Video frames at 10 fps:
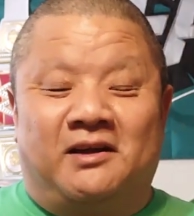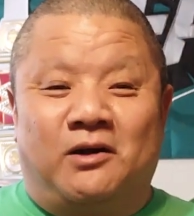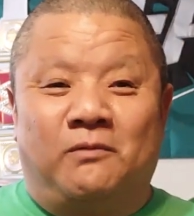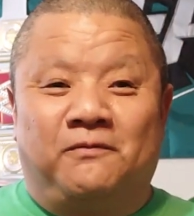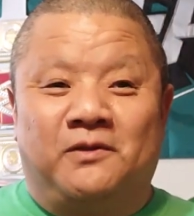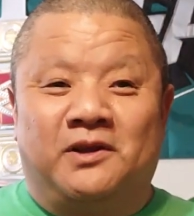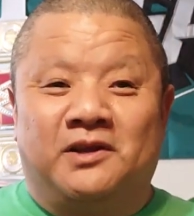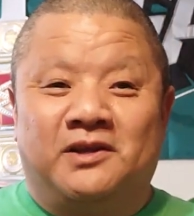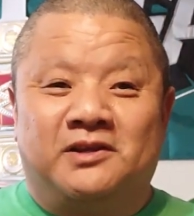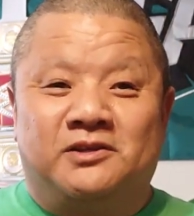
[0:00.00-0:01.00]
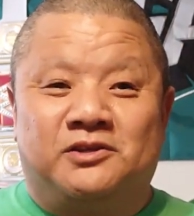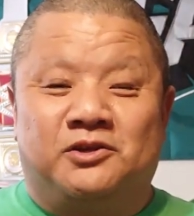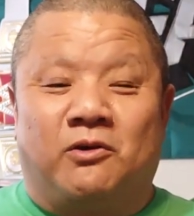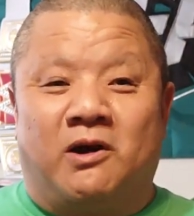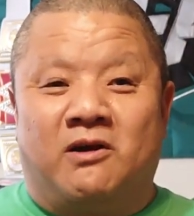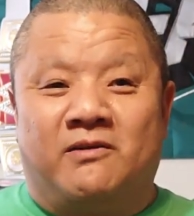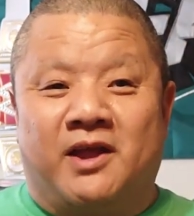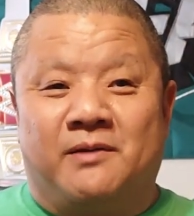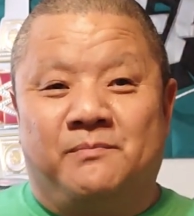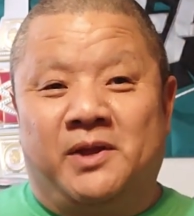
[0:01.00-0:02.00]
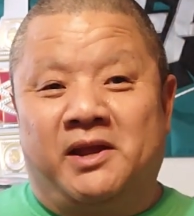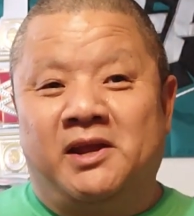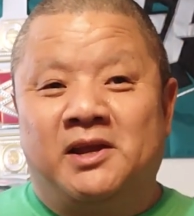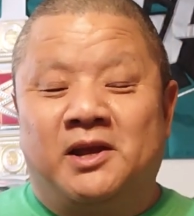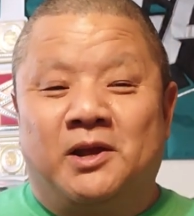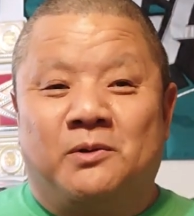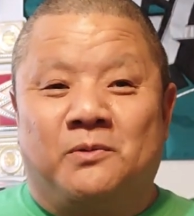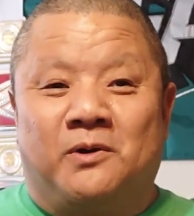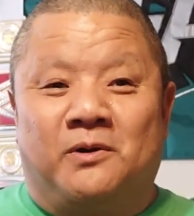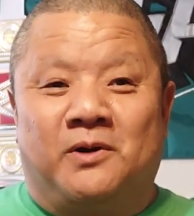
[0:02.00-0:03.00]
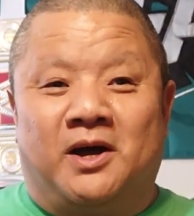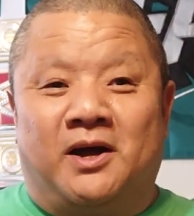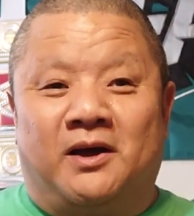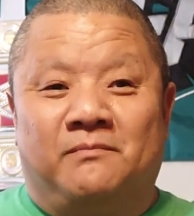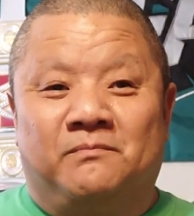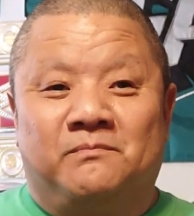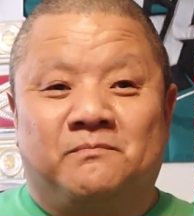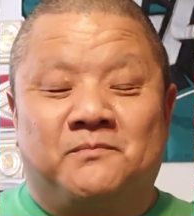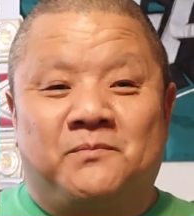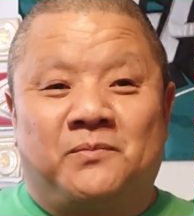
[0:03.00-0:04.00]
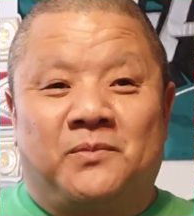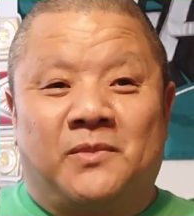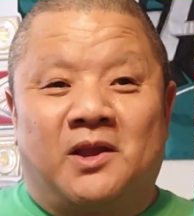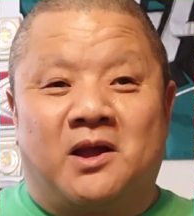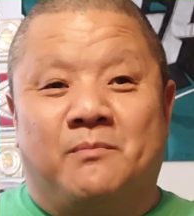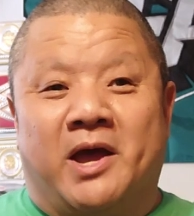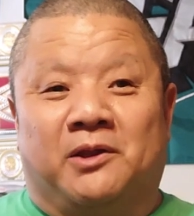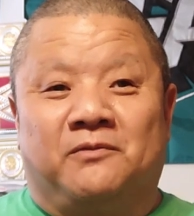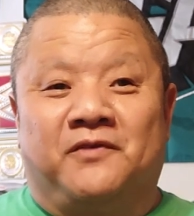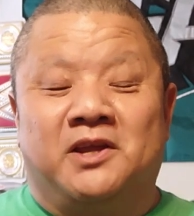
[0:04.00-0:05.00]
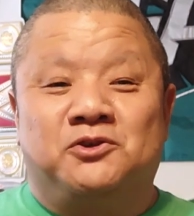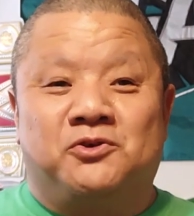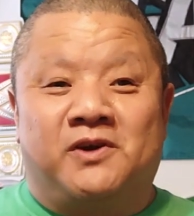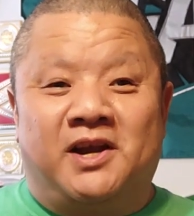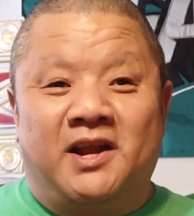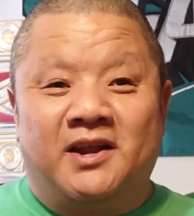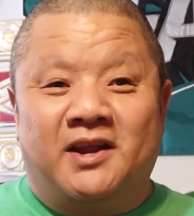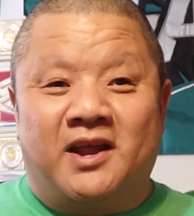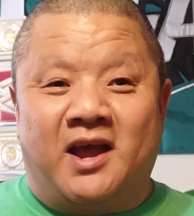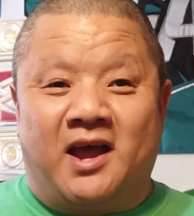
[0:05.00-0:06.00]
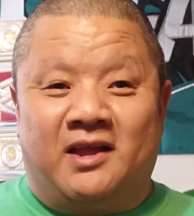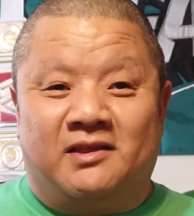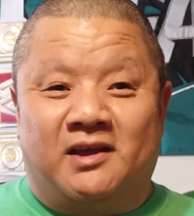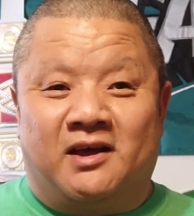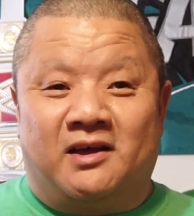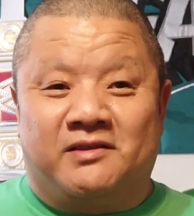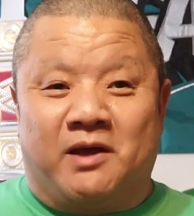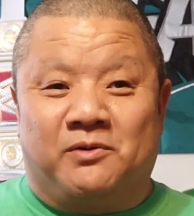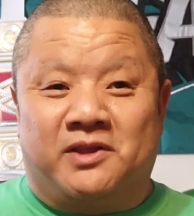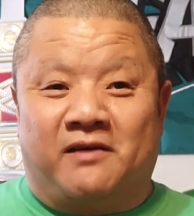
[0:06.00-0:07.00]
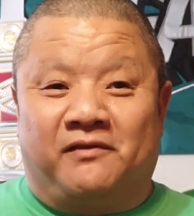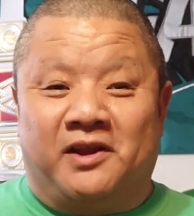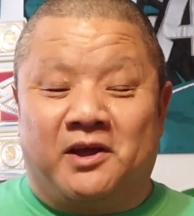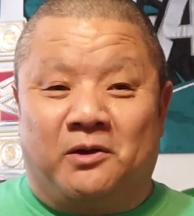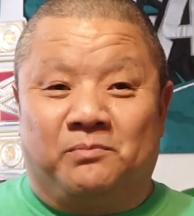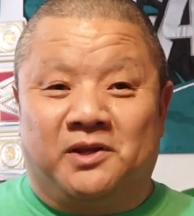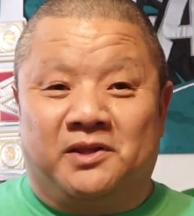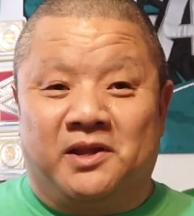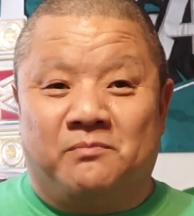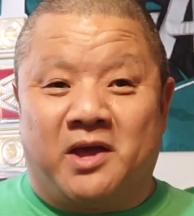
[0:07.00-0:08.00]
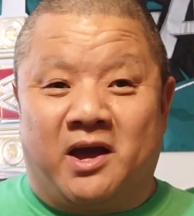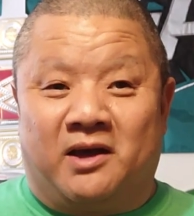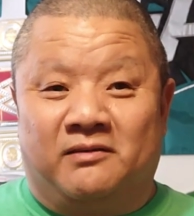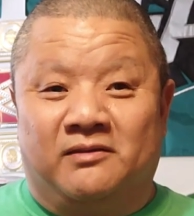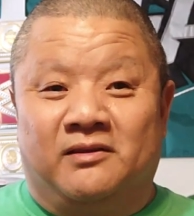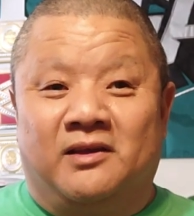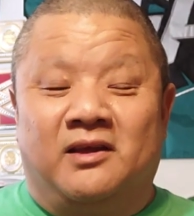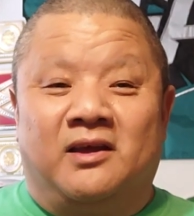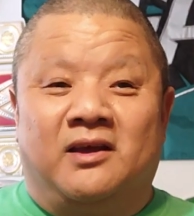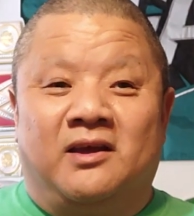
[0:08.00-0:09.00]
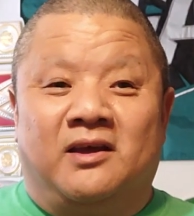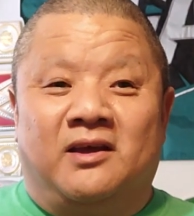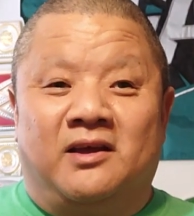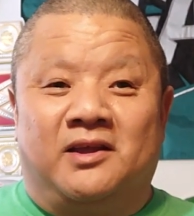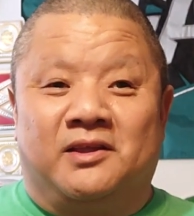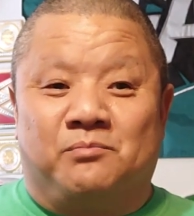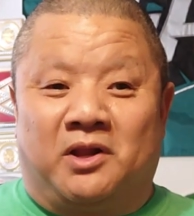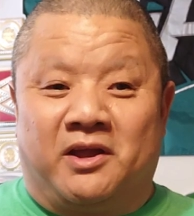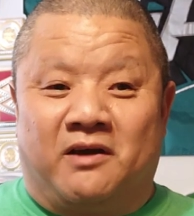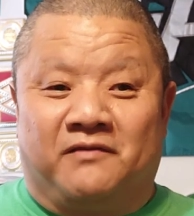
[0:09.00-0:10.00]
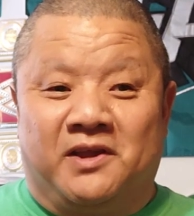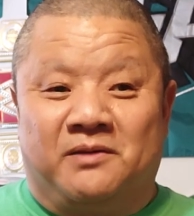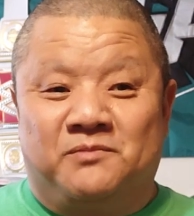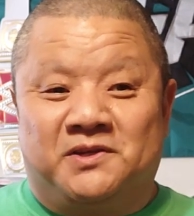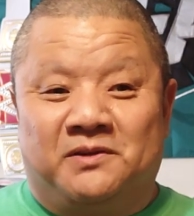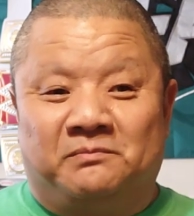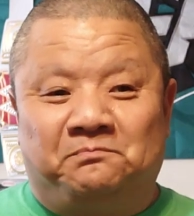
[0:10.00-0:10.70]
Hopefully, Joel Embiid will come out of injury, and that would definitely help the team out in the playoff games.